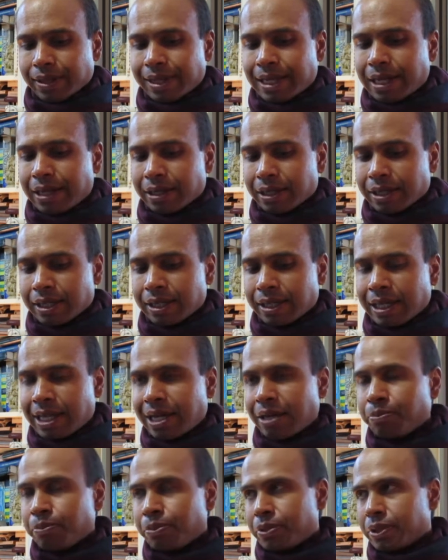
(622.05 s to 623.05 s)
that can
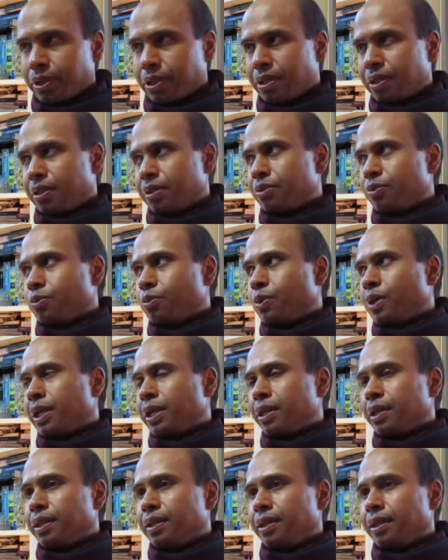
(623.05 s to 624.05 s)
happen
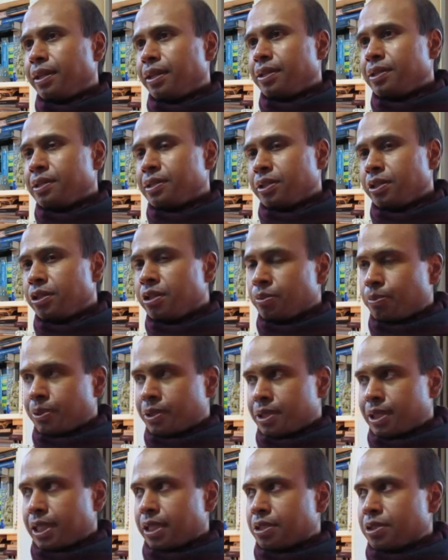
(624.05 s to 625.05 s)
when there's still the
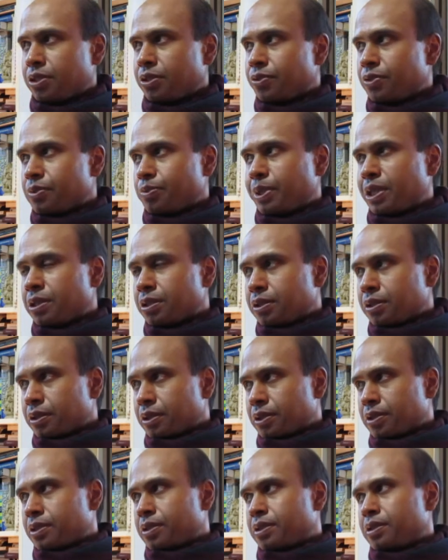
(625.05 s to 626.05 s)
projection of
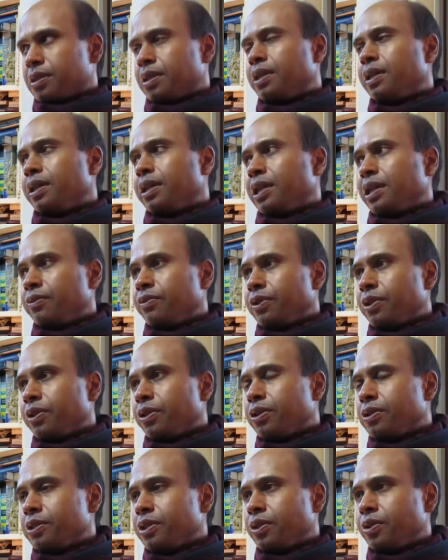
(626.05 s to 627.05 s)
specialness, mm. even though
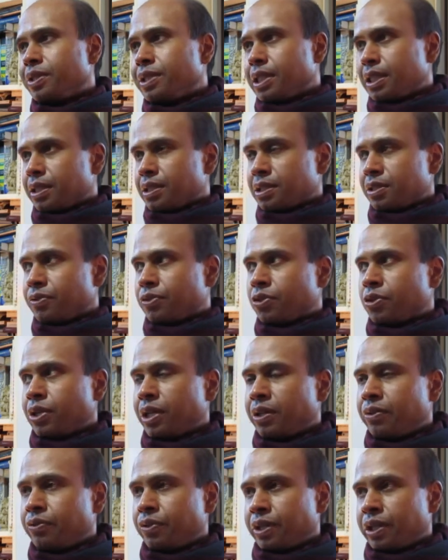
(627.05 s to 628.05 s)
there's no addictive
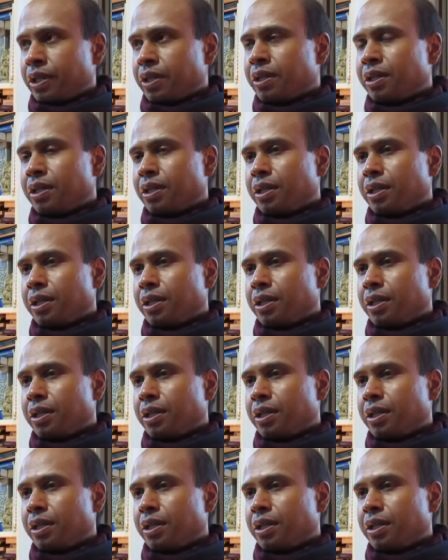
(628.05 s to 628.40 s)
craving.